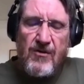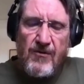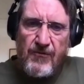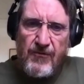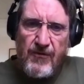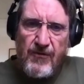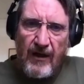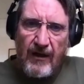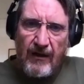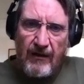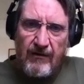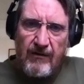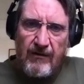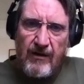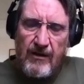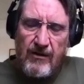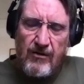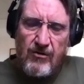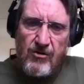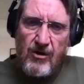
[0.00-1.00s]
effect
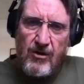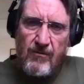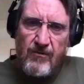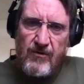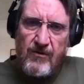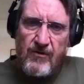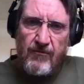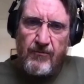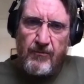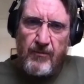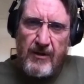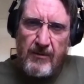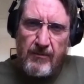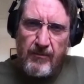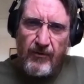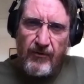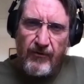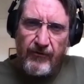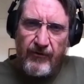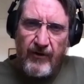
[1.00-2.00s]
in terms of
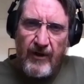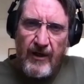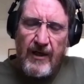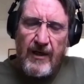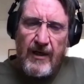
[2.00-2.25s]
people's